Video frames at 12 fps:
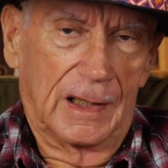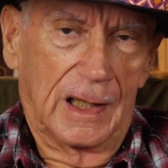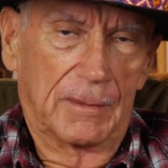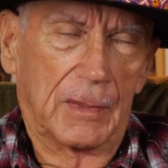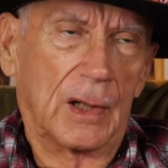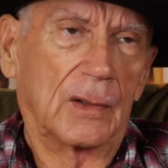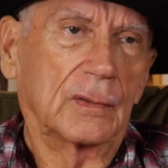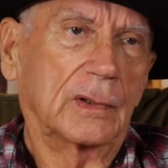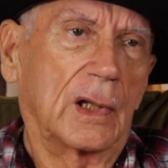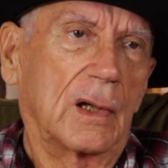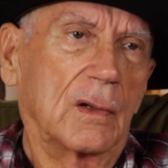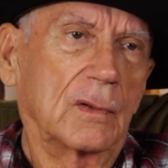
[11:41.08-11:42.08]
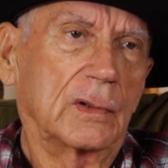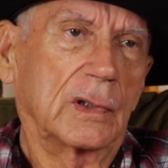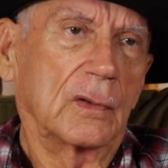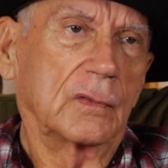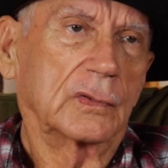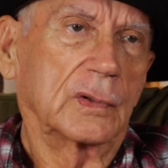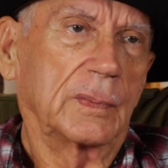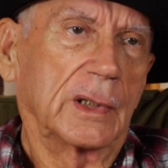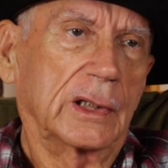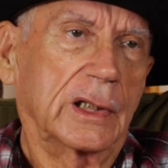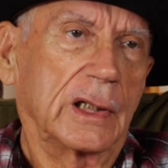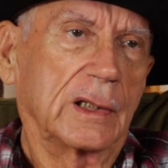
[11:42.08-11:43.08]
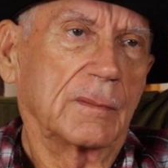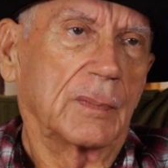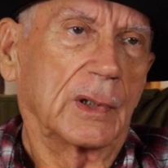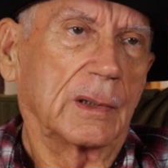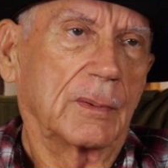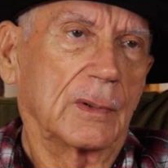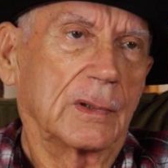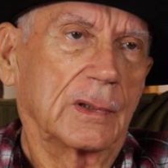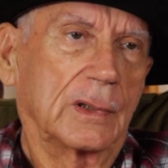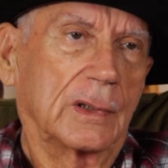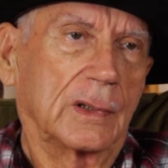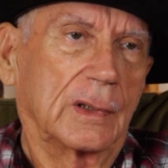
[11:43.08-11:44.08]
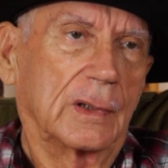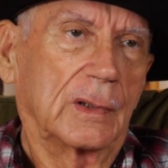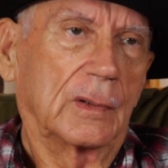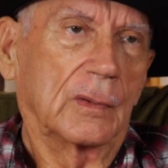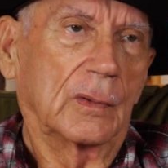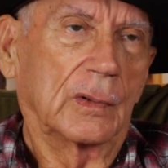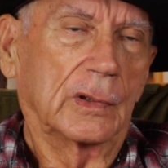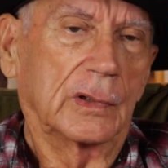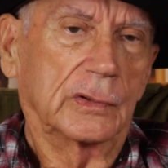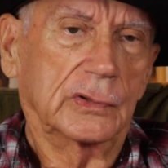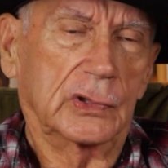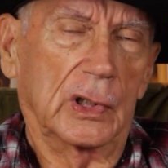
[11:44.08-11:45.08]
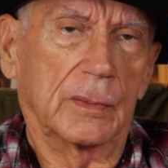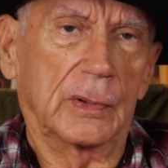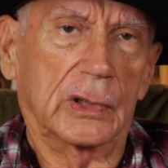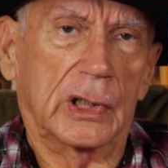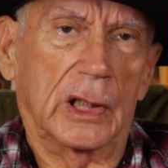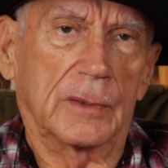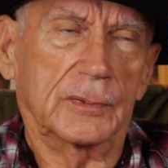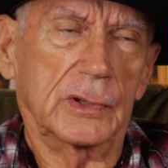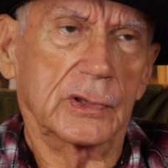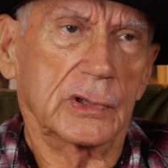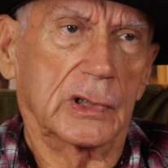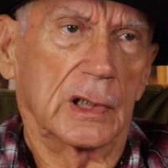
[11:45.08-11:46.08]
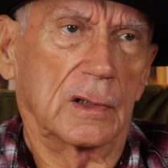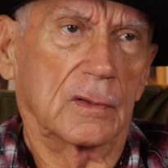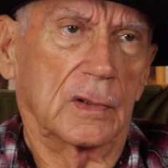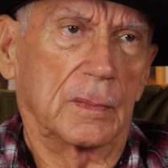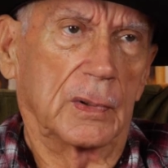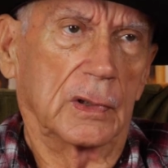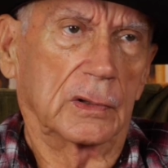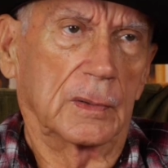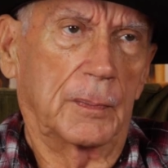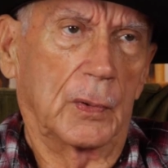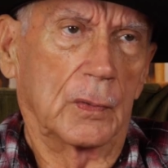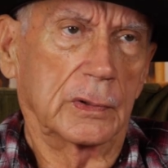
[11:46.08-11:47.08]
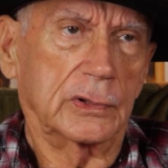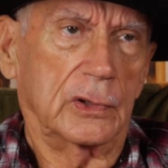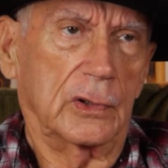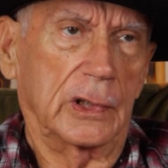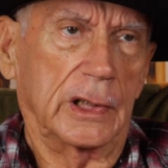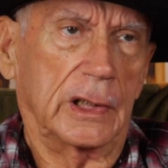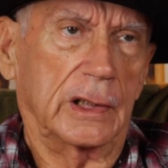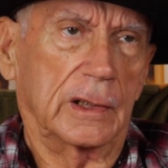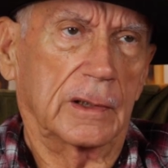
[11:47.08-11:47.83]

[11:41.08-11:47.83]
All of those are my kin people. Some of the Gibsons settled among the Porch Creek.